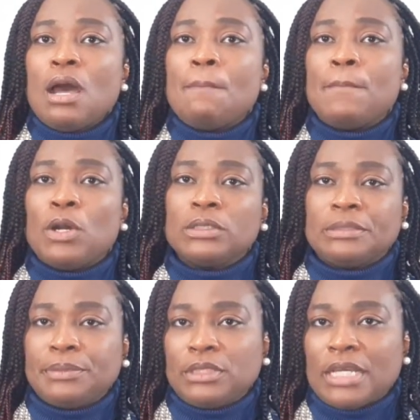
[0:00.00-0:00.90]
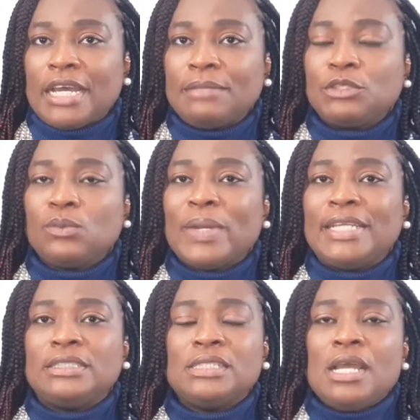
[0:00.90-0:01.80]
multiple times. So
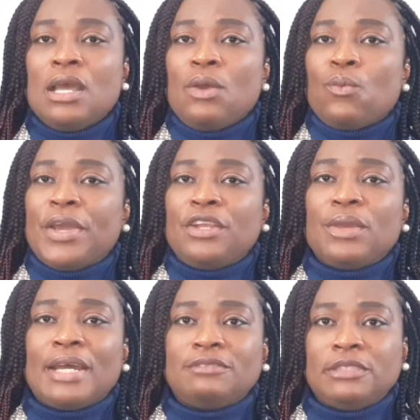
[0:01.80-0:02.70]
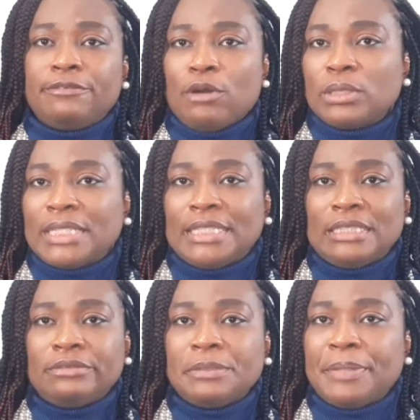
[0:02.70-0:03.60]
when you have defaulted
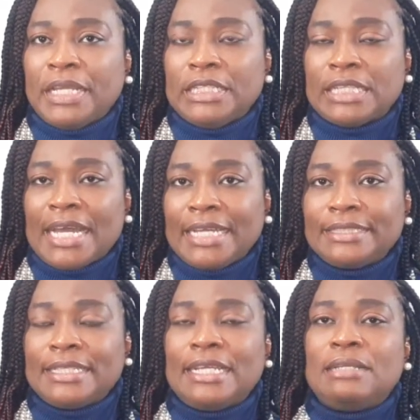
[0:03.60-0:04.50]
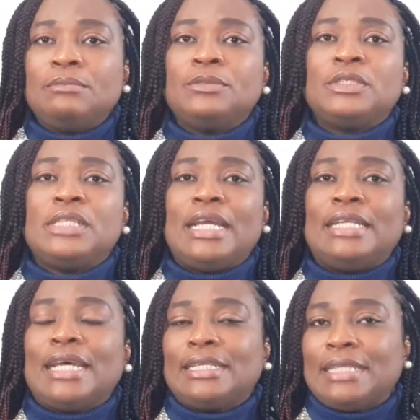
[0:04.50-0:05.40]
in repaying the items,
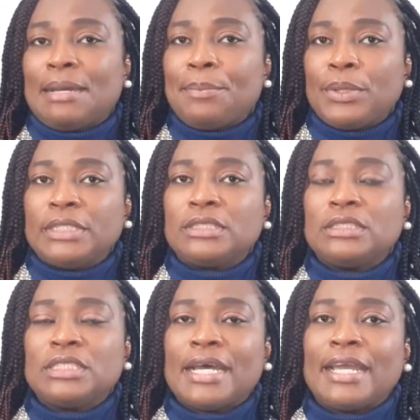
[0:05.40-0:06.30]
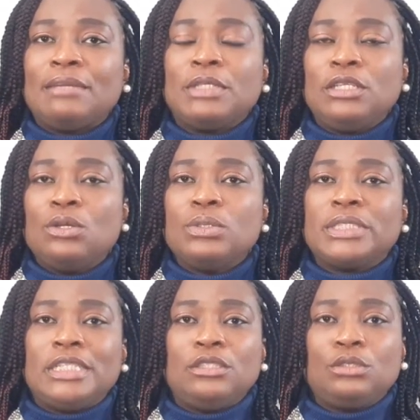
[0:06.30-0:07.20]
then at that point in time it
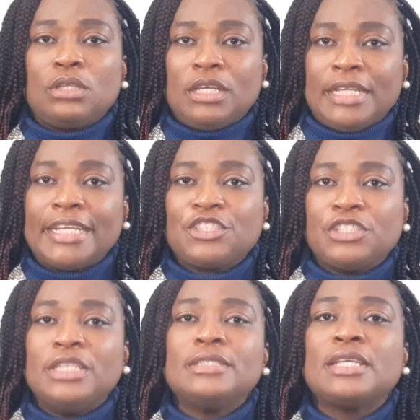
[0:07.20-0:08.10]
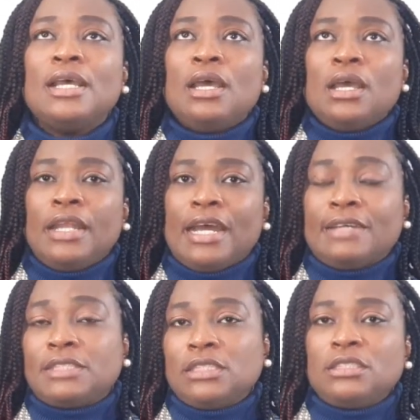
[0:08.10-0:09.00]
goes into collections.
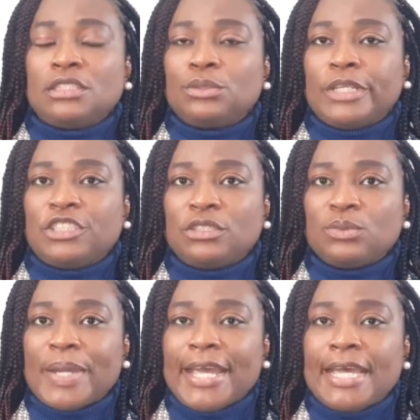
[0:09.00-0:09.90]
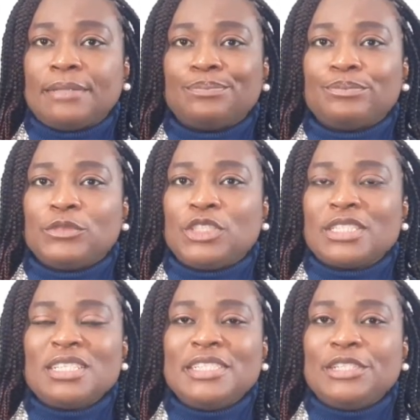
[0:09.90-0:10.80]
Now, I've seen situations where
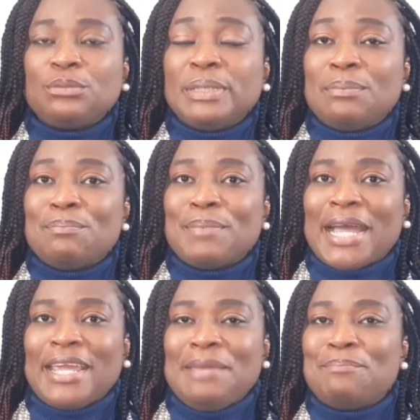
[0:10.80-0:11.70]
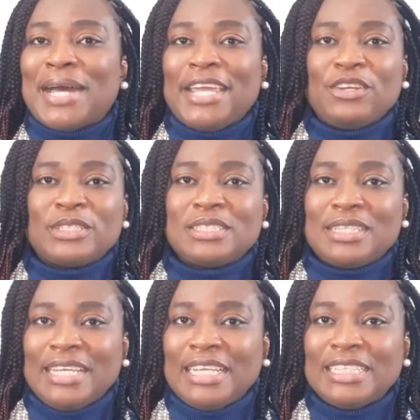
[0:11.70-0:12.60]
just a little bit a minor
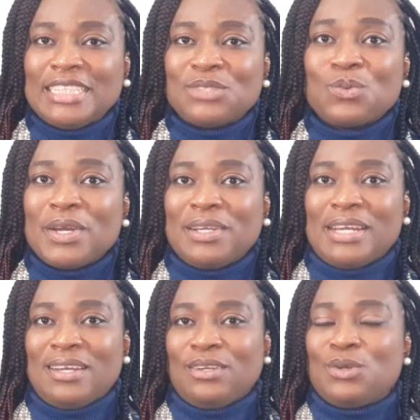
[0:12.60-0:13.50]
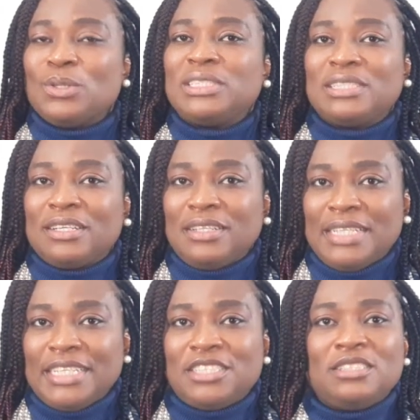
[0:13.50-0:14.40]
thing is what goes to
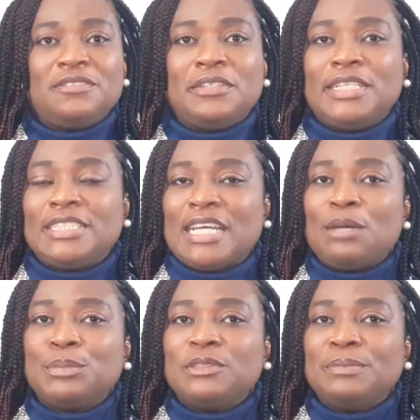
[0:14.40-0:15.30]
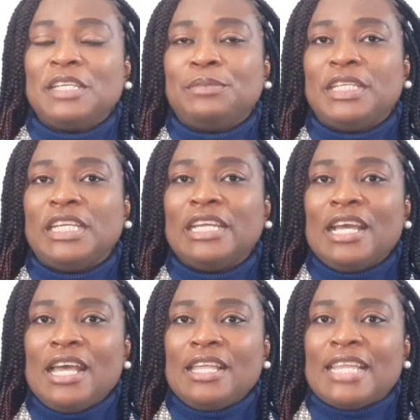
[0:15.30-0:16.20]
collections. For example, maybe
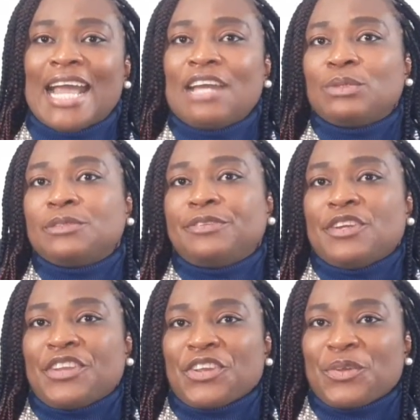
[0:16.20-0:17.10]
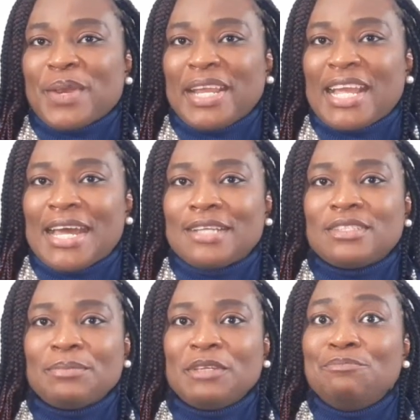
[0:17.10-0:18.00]
the annual fee on your credit card,
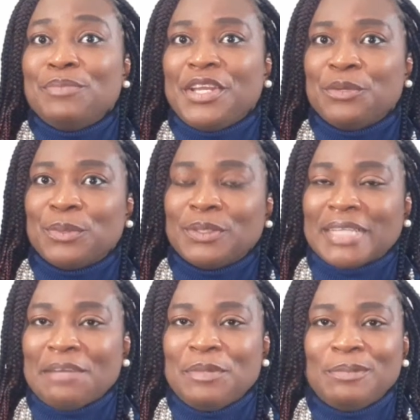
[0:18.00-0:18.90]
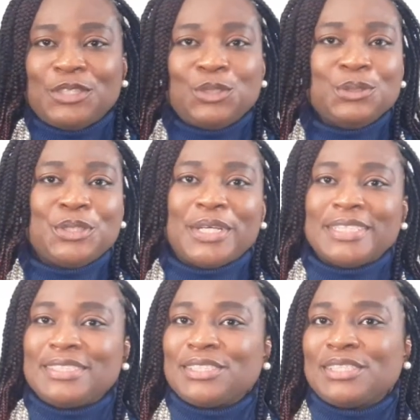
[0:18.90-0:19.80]
something minimal, like maybe $2
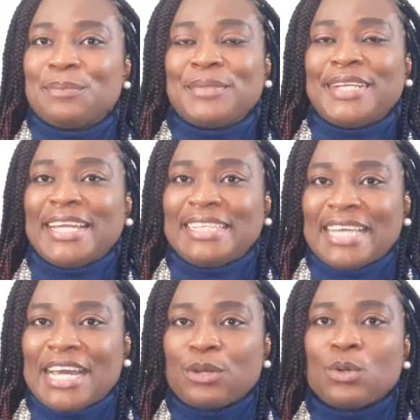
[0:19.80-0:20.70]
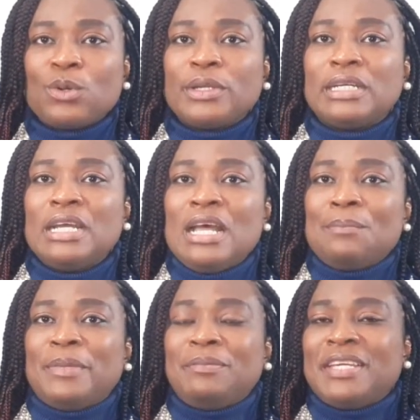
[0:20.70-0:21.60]
or something like that, or
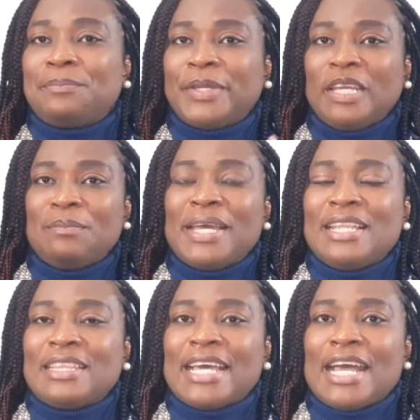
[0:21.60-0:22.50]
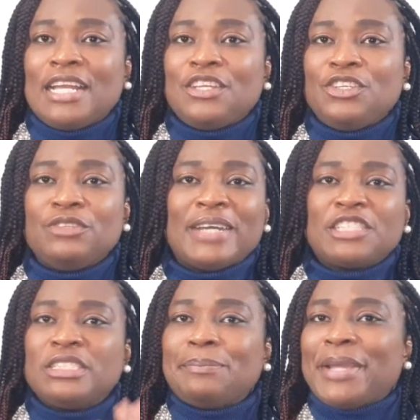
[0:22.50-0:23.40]
maybe a payment that you've
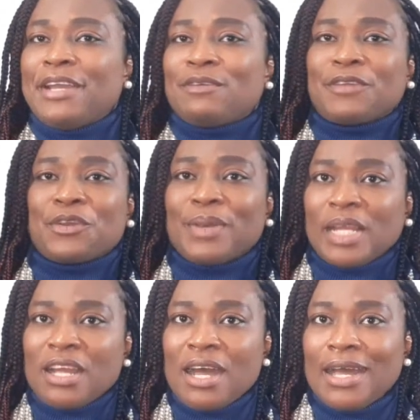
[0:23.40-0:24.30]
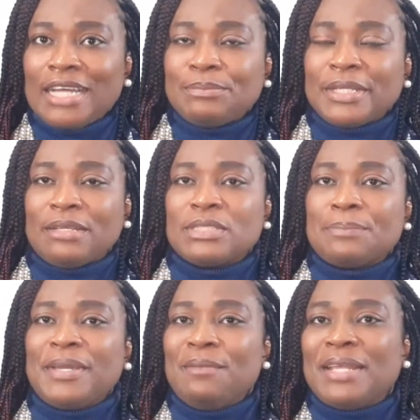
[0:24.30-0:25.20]
actually paid off your credit card, but there was
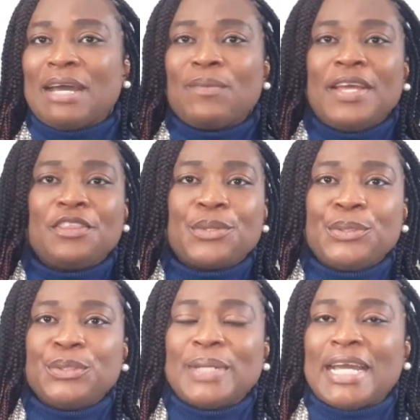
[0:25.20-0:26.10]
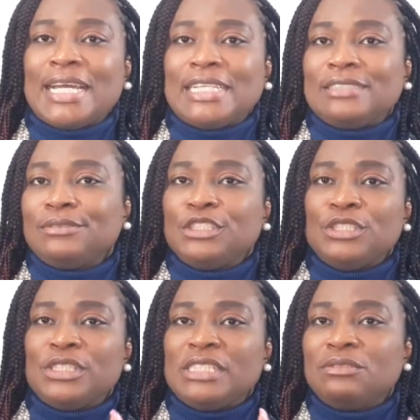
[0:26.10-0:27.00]
a payment that went through and
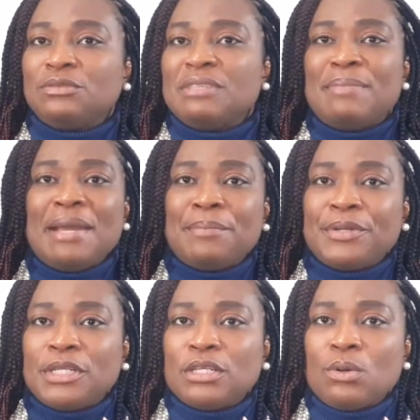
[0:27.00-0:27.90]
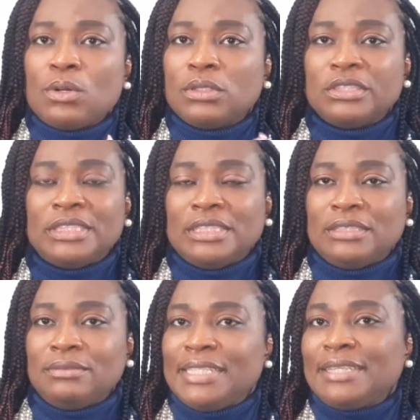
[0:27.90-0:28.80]
you didn't remember or
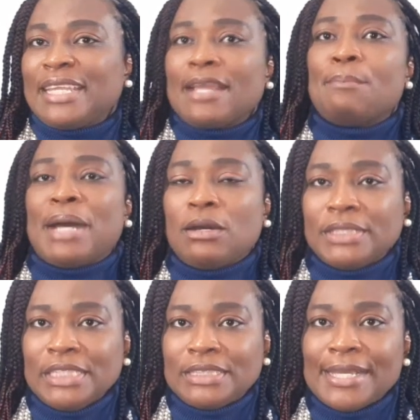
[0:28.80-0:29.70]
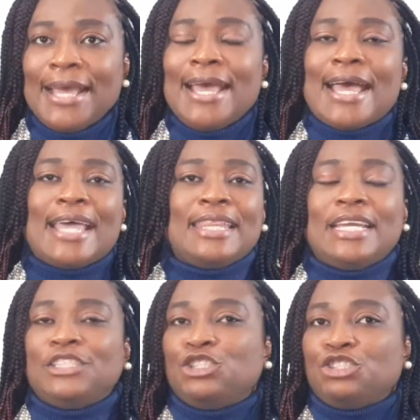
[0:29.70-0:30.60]
didn't think about it, and
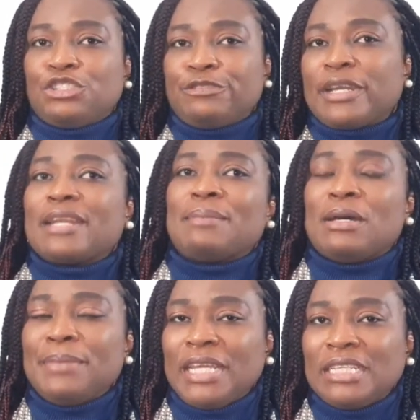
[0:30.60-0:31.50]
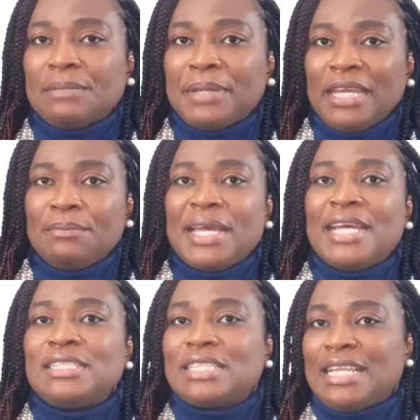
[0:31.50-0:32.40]
then you just forget about making the
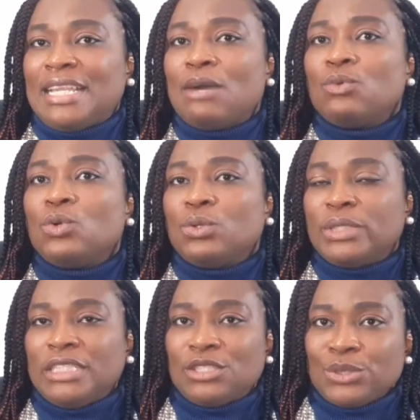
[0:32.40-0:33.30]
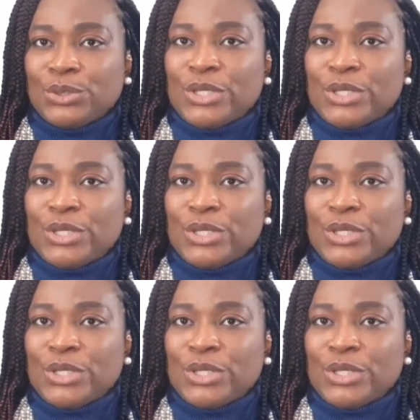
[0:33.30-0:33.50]
payment, and that will go into